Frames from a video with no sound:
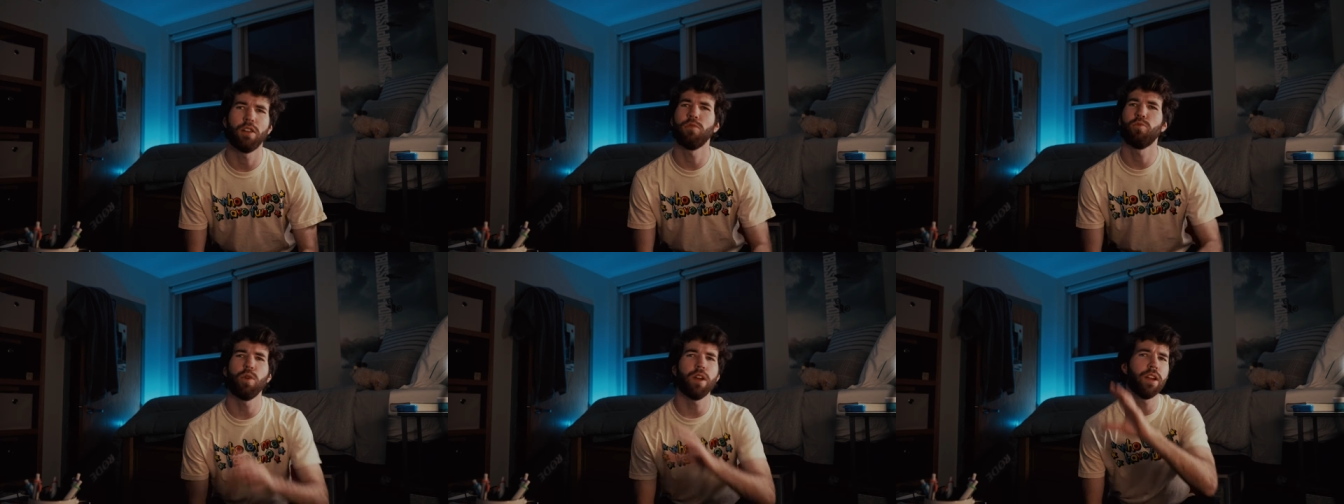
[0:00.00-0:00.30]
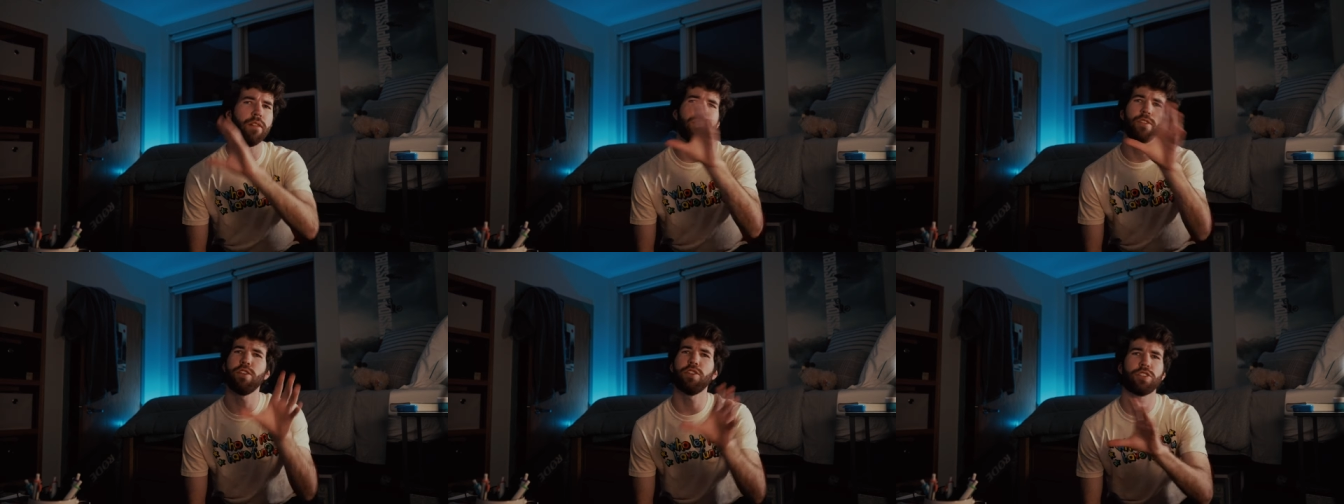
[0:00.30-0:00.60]

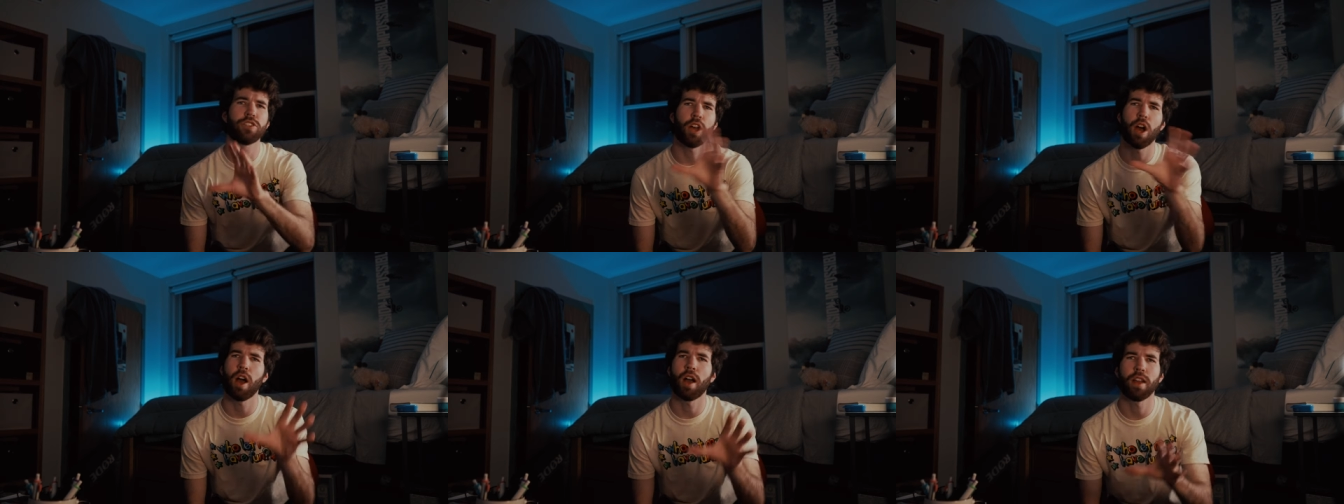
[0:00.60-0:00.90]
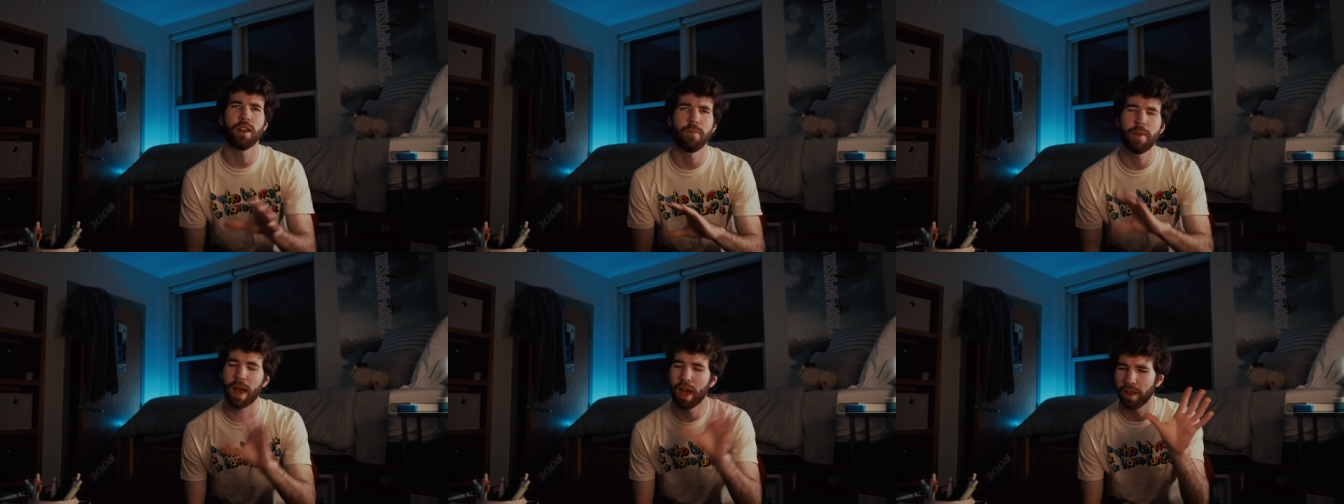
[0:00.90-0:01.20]
whatever you're
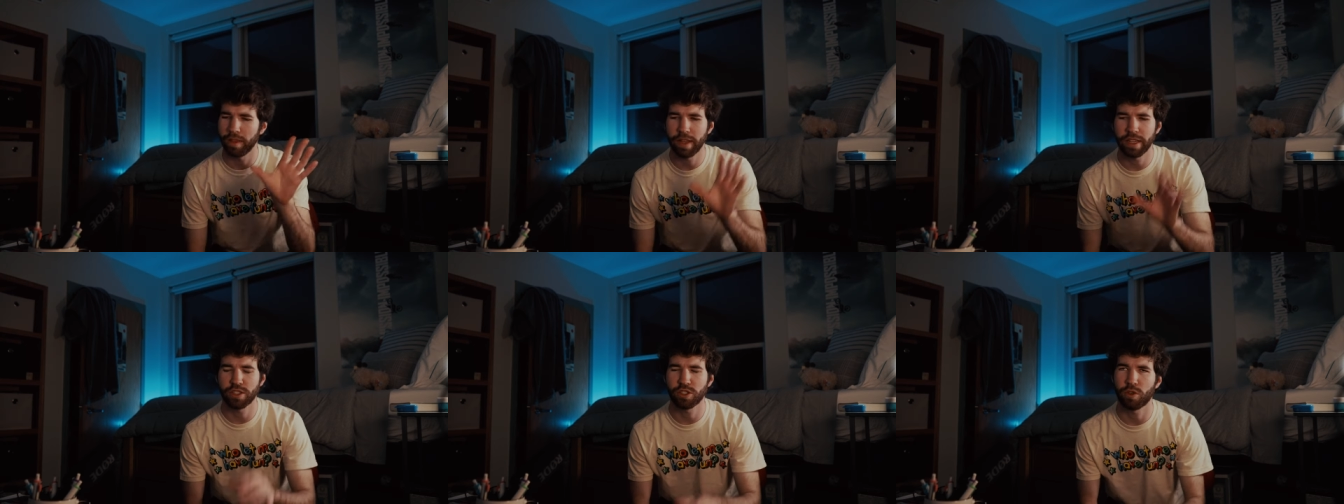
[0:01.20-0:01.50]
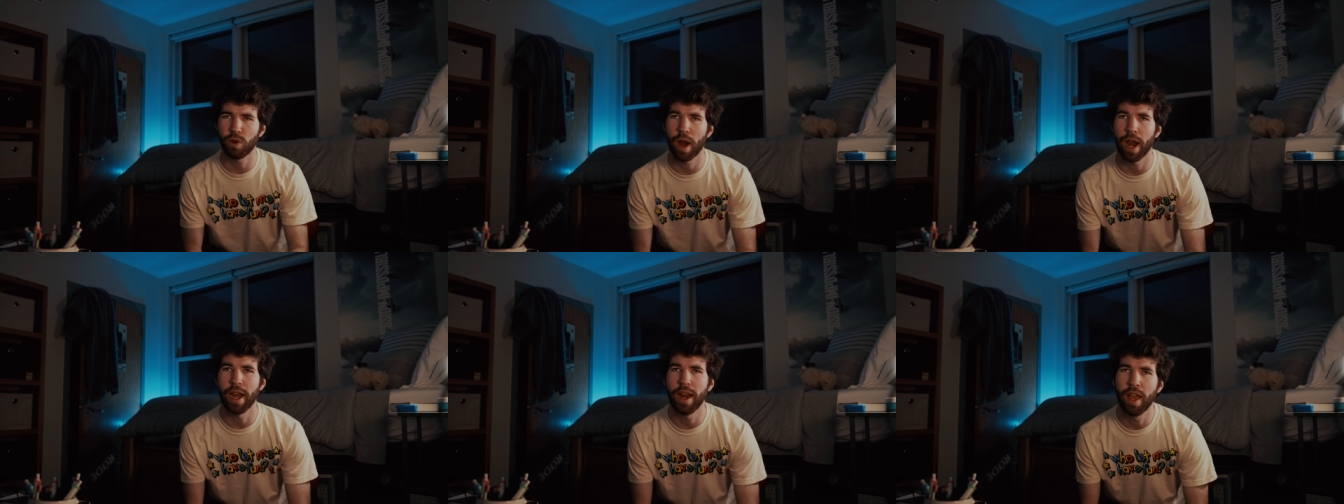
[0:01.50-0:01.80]
talking about,
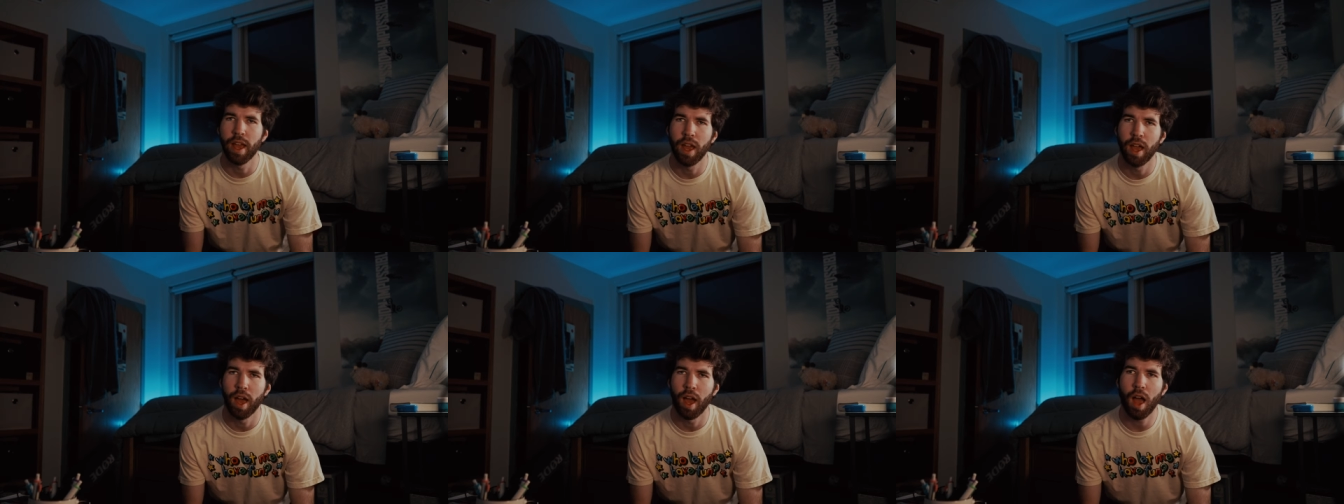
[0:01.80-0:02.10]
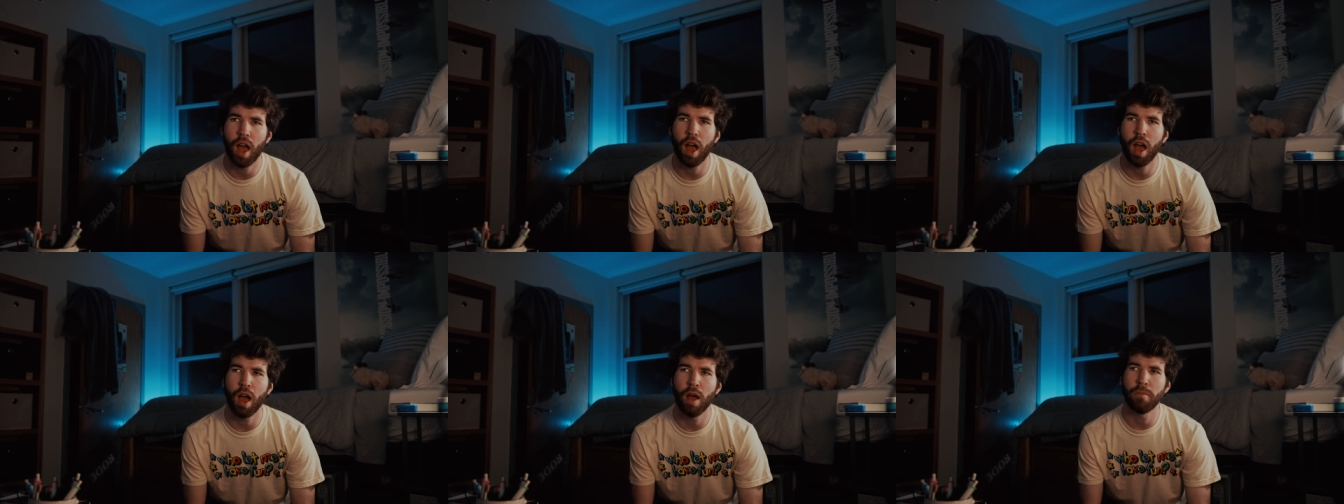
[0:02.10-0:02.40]
that's great.
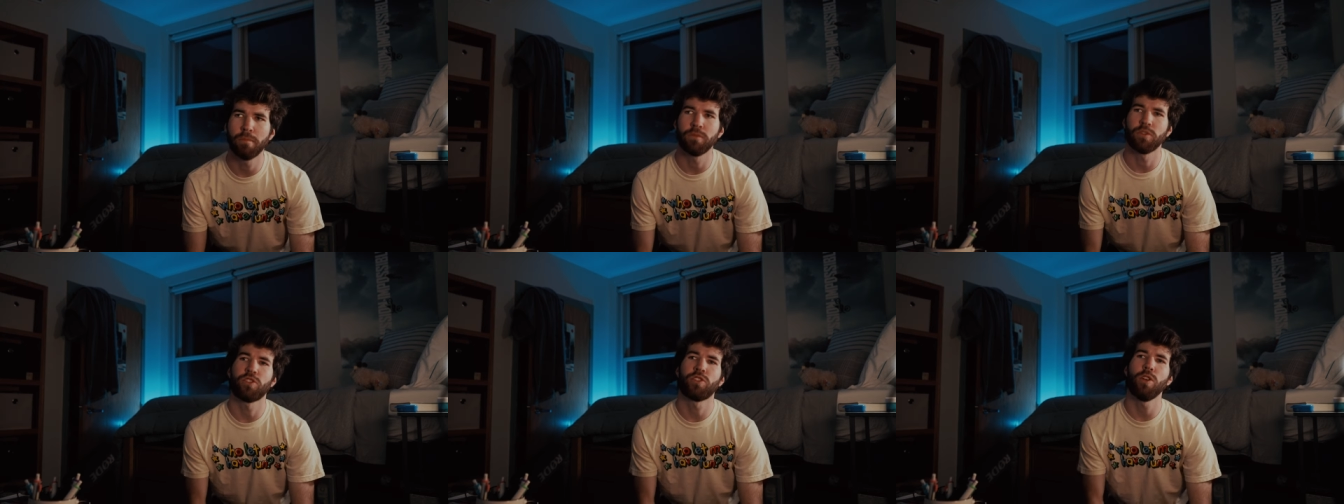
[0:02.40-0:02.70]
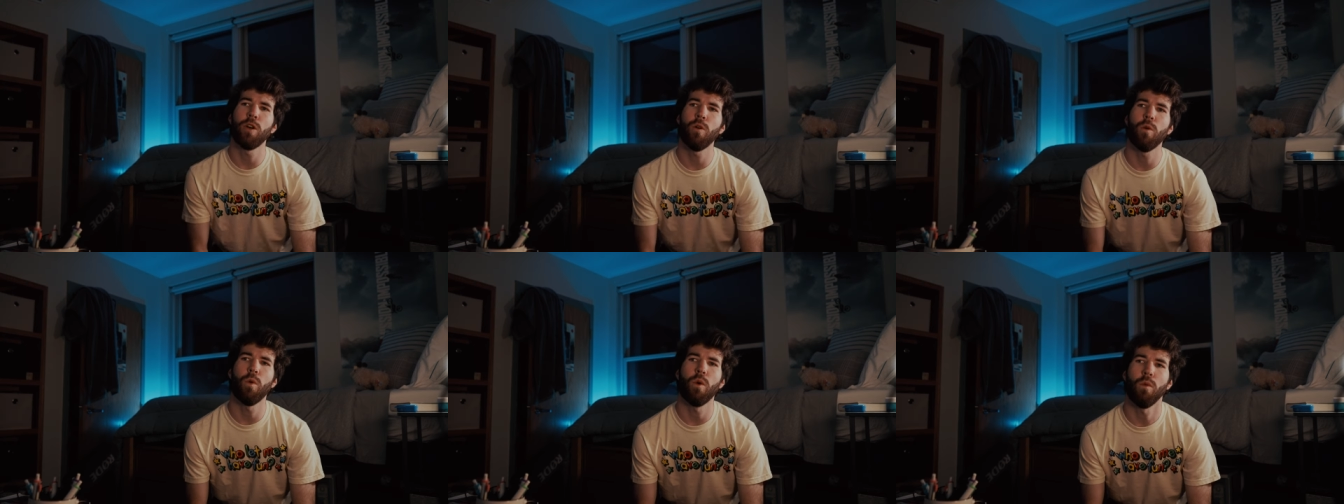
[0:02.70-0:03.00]

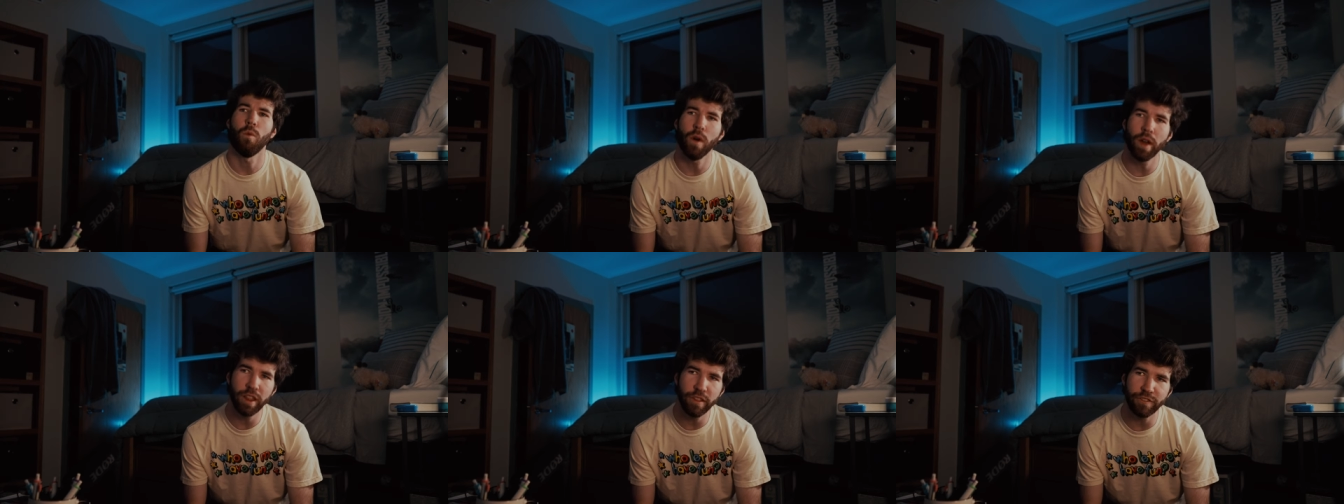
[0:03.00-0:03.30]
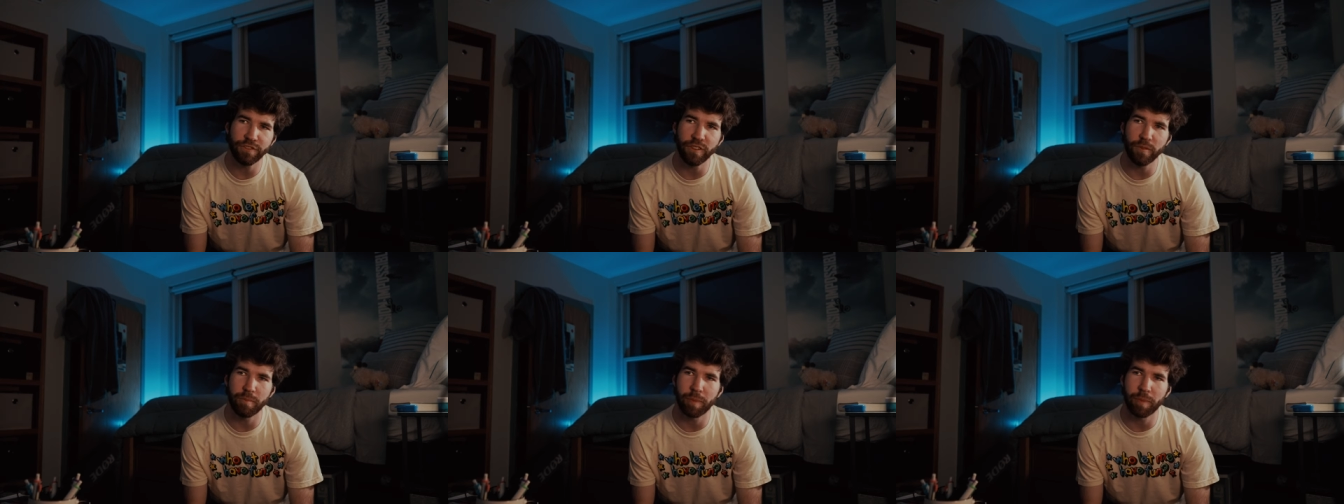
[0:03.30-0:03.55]
So what if